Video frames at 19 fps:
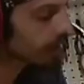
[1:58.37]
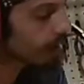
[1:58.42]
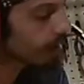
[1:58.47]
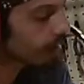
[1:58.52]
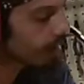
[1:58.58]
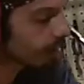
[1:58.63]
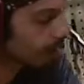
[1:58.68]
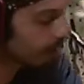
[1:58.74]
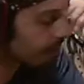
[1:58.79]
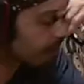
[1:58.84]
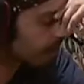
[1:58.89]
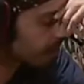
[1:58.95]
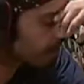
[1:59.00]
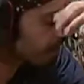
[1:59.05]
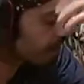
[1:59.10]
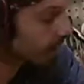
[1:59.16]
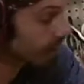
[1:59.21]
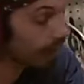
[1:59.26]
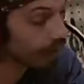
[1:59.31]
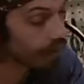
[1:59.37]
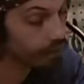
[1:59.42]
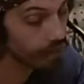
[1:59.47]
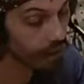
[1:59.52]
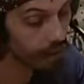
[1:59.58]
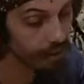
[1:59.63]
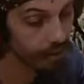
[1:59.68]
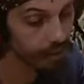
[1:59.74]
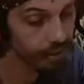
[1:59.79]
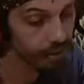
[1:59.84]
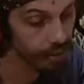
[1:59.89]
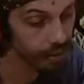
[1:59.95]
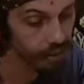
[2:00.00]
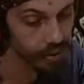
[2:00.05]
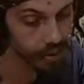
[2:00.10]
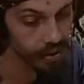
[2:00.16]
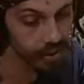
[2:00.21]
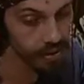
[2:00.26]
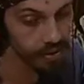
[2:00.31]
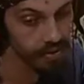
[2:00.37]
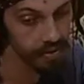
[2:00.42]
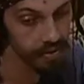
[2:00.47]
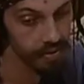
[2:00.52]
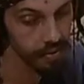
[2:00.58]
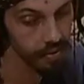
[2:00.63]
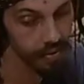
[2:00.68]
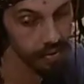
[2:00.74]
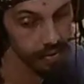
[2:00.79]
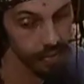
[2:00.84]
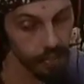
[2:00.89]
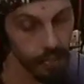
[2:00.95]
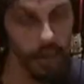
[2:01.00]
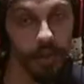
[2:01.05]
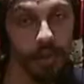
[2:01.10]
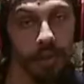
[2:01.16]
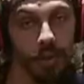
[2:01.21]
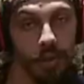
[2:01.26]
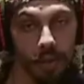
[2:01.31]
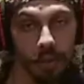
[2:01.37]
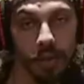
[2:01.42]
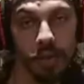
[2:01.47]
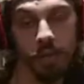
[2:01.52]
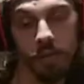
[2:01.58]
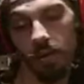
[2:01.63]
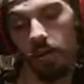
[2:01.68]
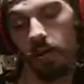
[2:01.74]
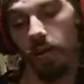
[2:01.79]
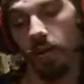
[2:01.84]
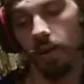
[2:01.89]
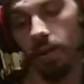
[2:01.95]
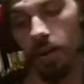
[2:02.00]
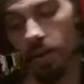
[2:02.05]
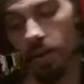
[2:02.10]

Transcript: I'm sorry. I've, I've been doing this. Well, you know what? Let's go to the other